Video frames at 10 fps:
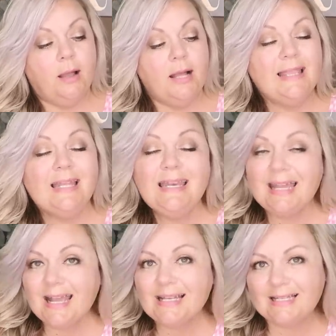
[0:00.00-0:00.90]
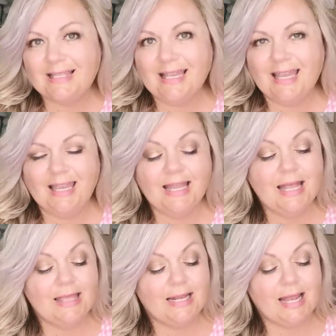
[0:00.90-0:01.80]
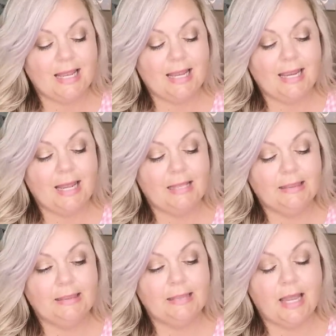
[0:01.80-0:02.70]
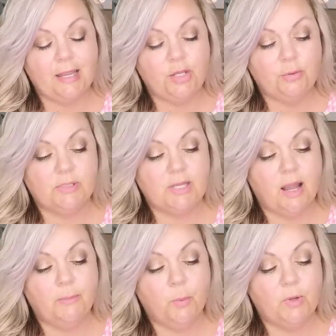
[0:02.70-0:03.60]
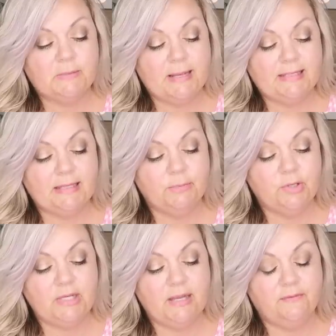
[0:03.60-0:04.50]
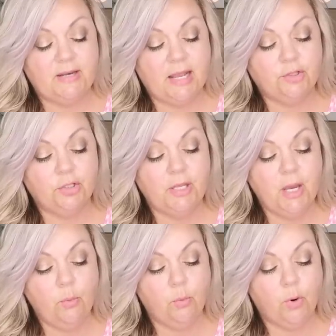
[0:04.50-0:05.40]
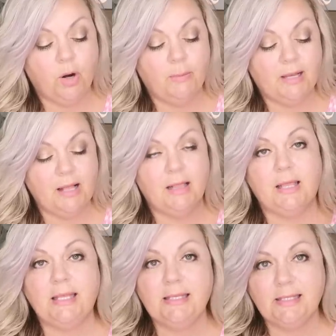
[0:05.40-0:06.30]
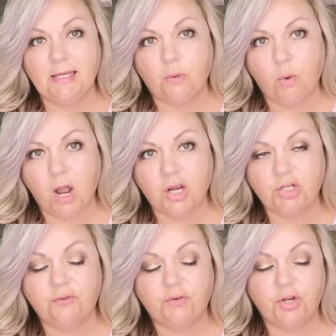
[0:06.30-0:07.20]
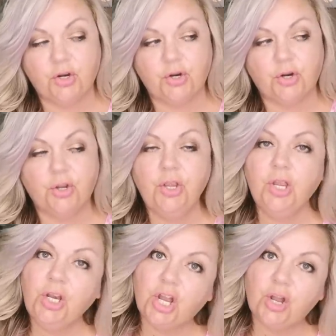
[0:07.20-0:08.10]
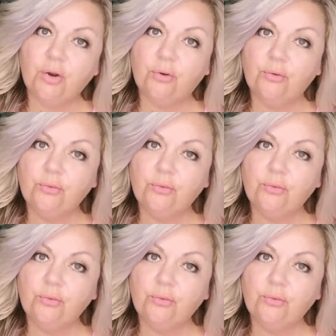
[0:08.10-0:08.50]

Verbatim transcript: the next thing that I used up was my Summer's Eve Naturally Warm Cleansing Wash for your, you know,